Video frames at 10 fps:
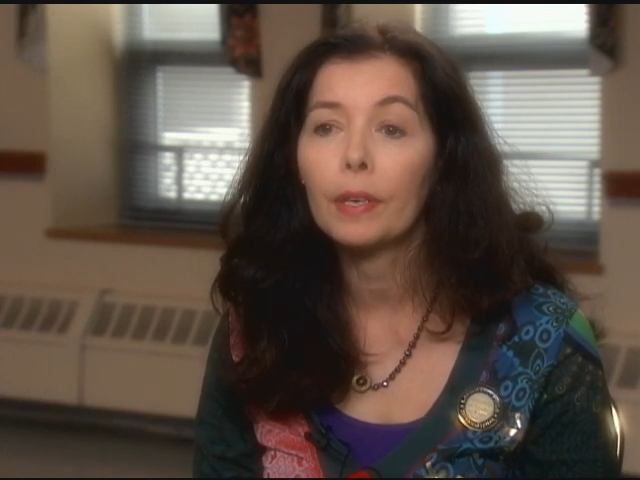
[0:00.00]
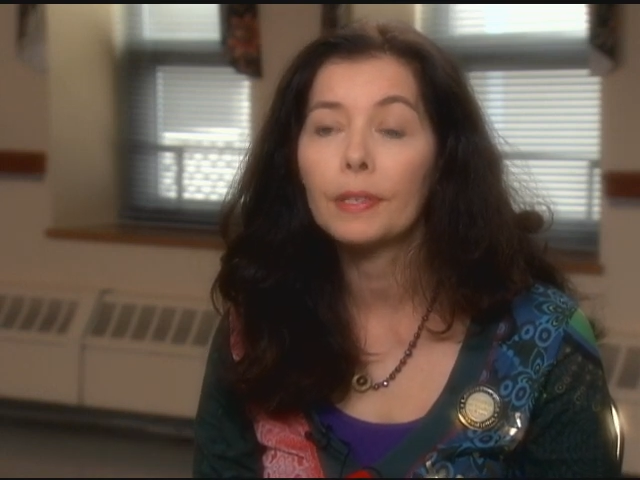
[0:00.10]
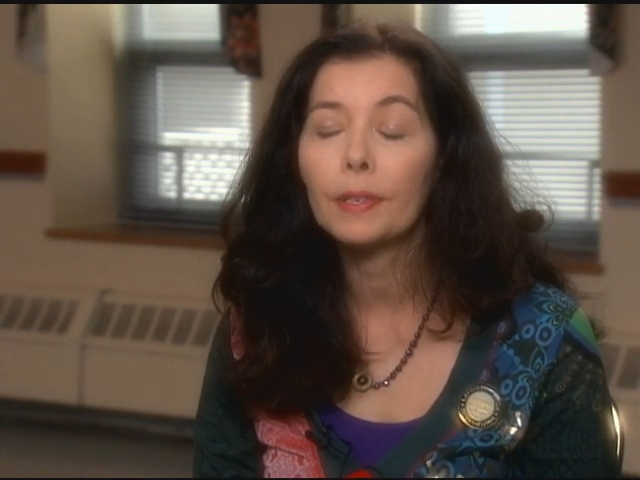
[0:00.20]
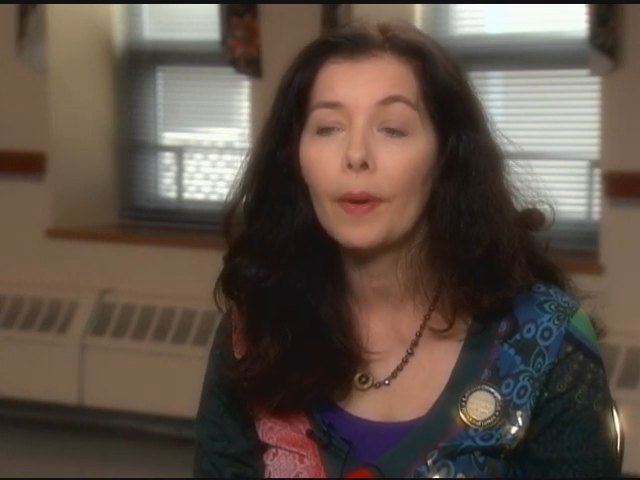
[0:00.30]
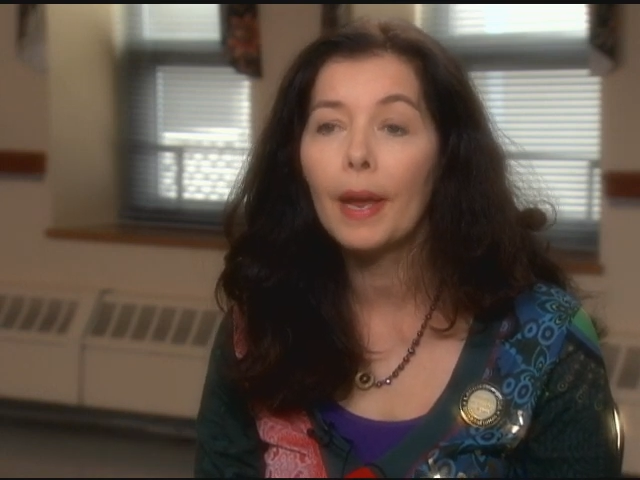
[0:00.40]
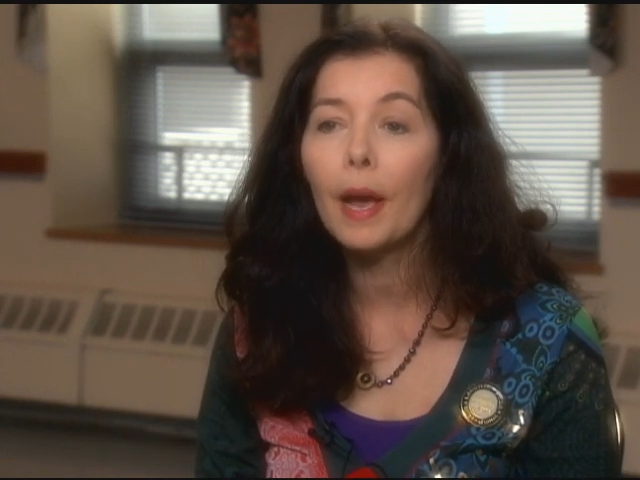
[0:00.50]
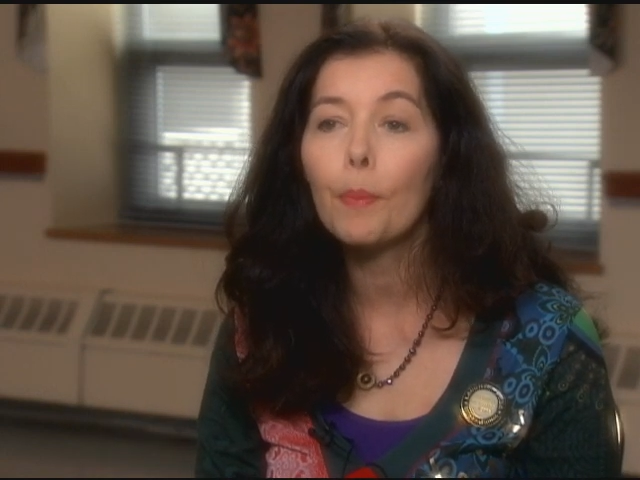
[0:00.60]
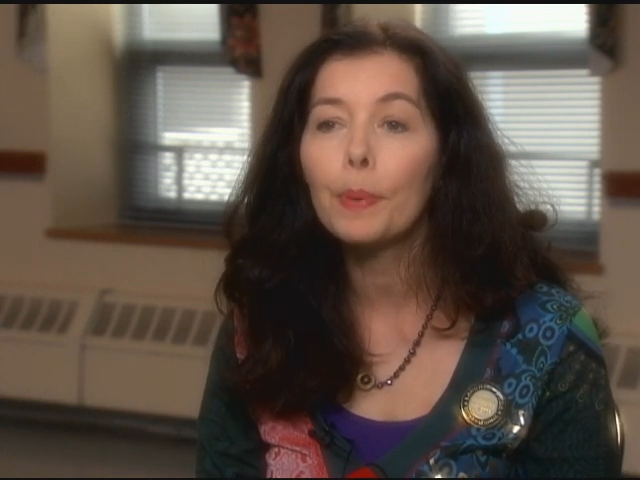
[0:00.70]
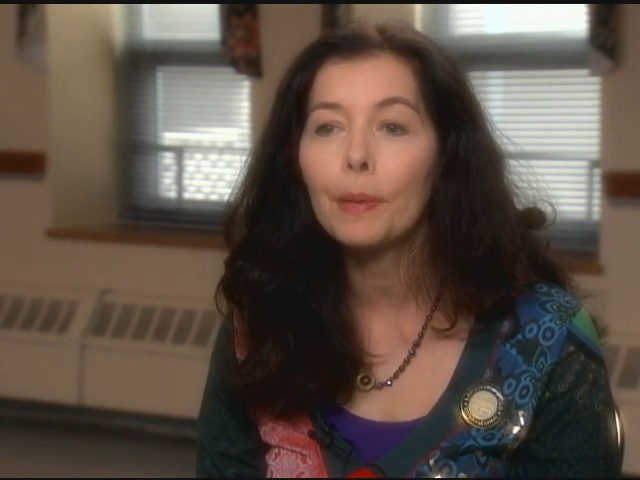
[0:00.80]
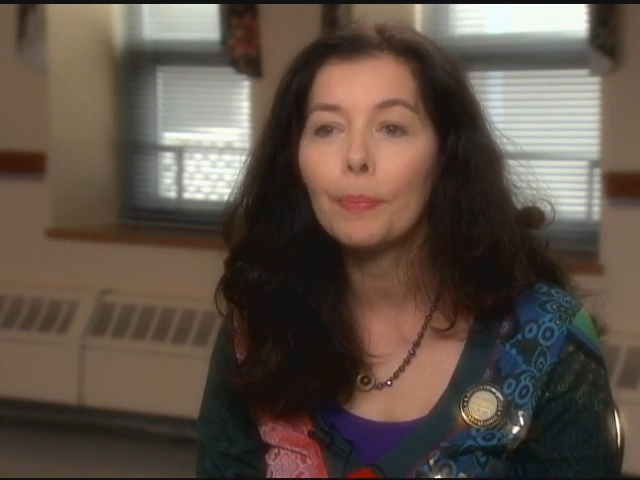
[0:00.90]
And so I
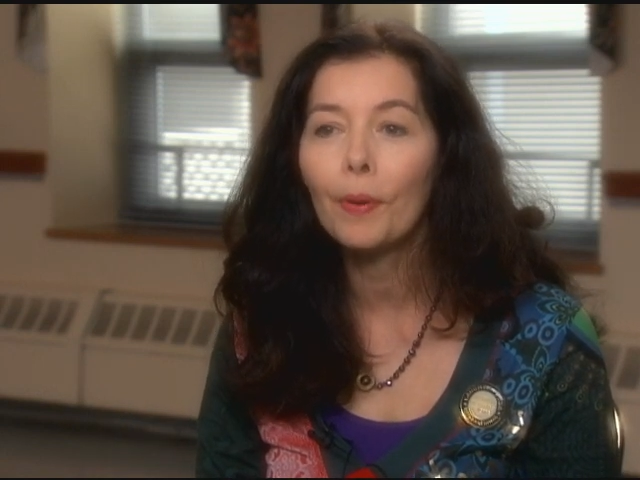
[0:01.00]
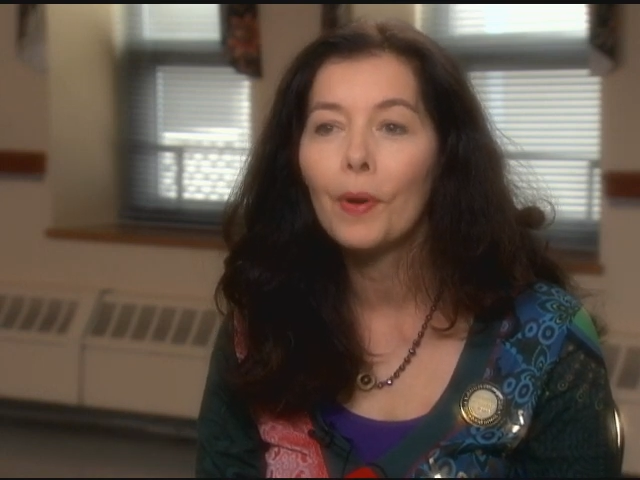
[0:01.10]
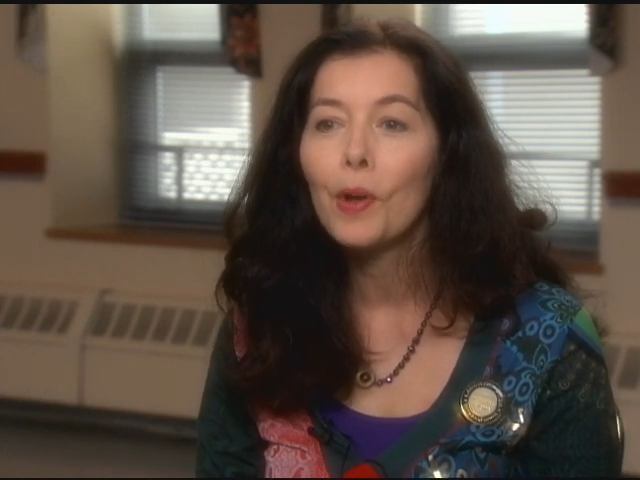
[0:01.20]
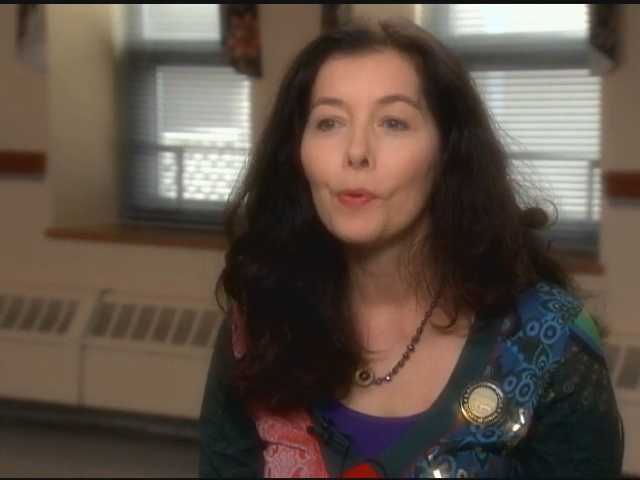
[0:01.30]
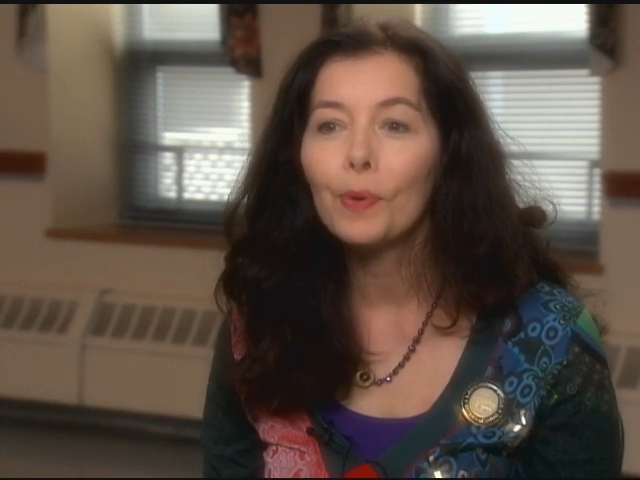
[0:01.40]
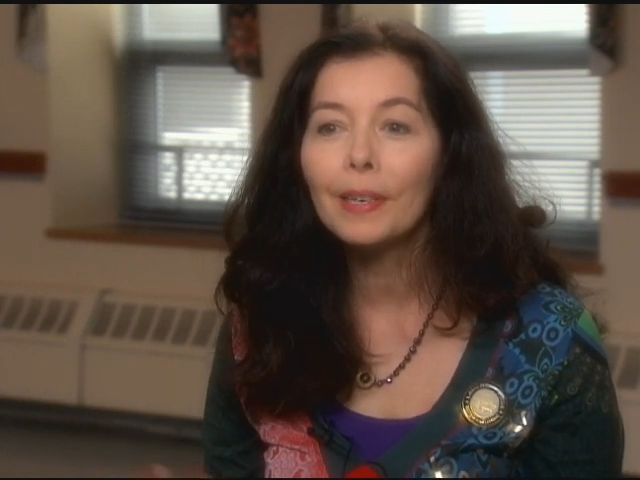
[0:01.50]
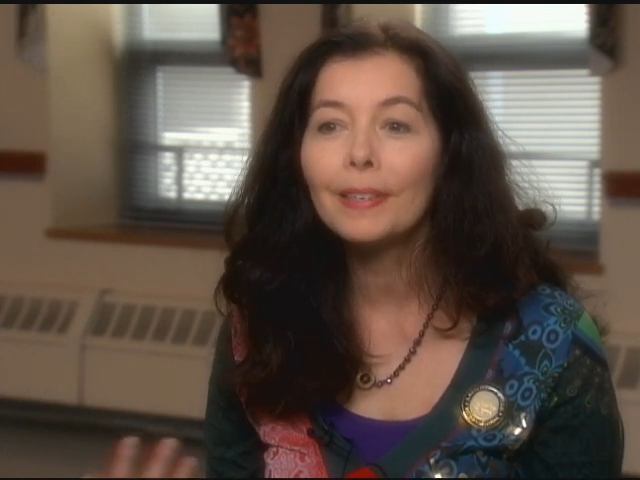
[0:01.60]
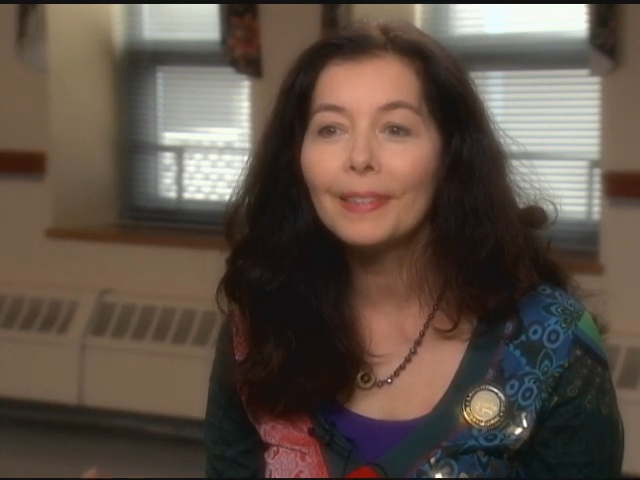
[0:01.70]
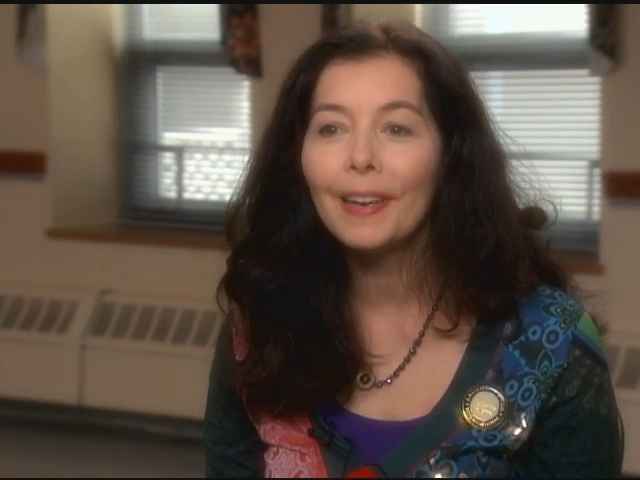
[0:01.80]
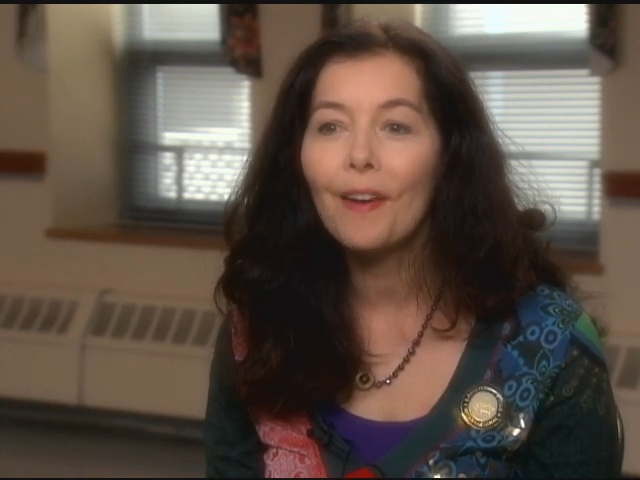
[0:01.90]
help people
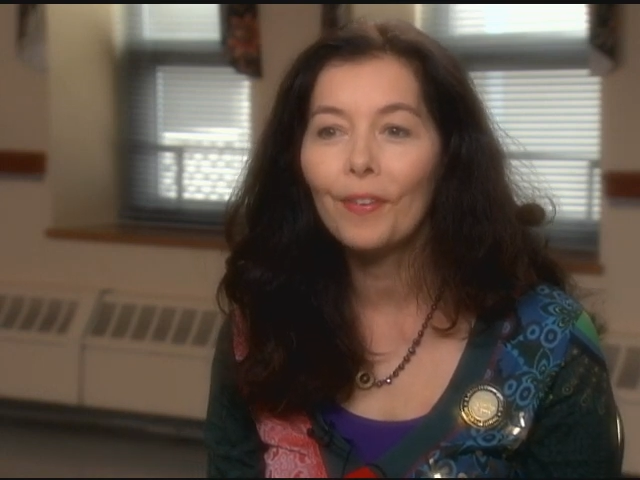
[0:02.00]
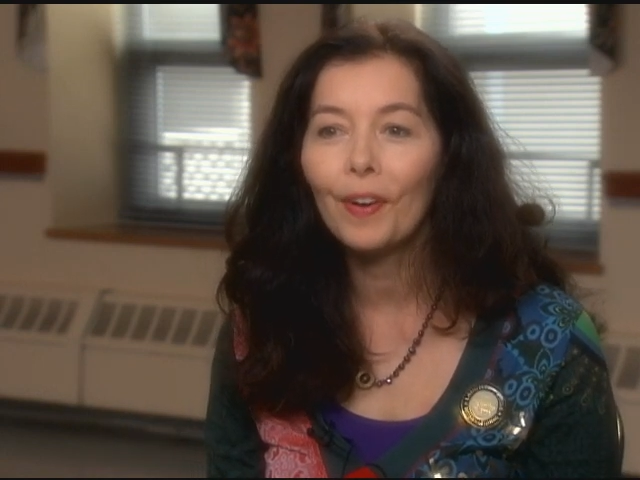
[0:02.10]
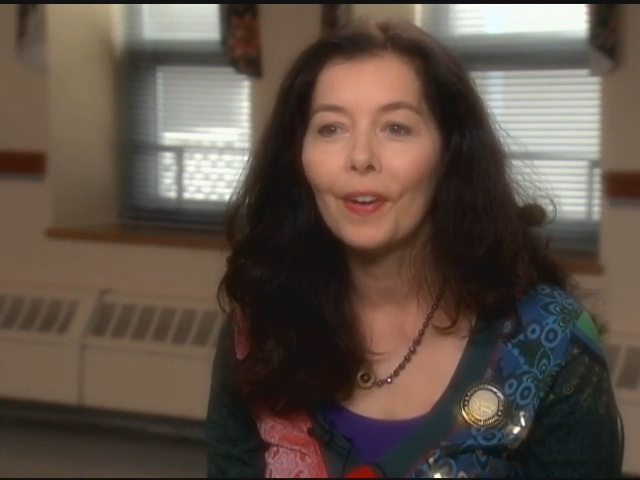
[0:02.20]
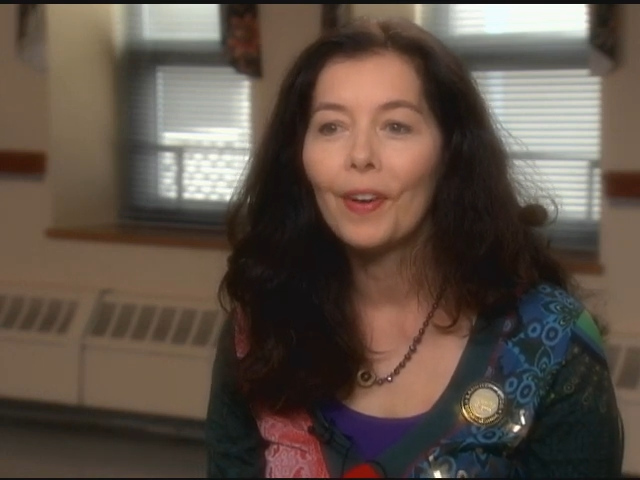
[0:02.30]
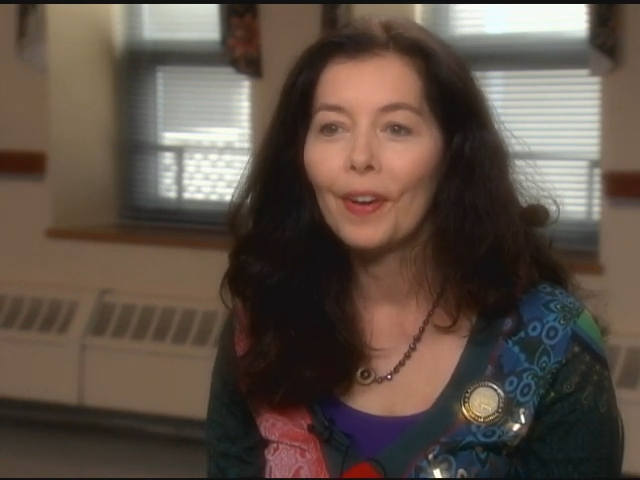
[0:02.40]
rediscover